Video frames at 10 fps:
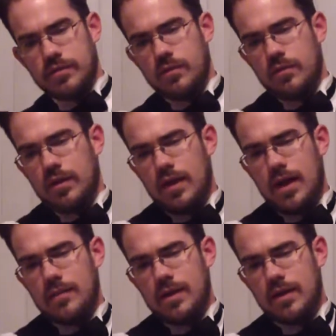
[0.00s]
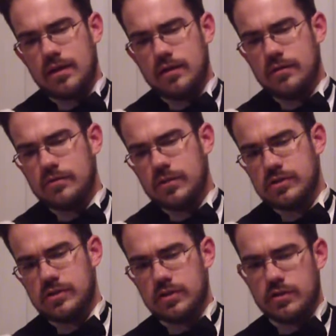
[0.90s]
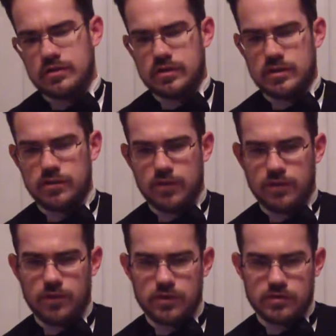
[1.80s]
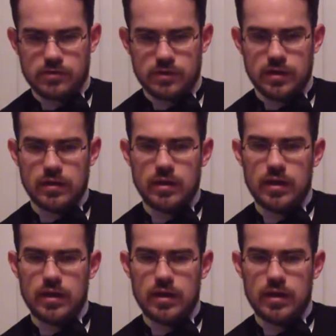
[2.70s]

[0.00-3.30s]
So I'm not going to use my jigger as I did for the first drink,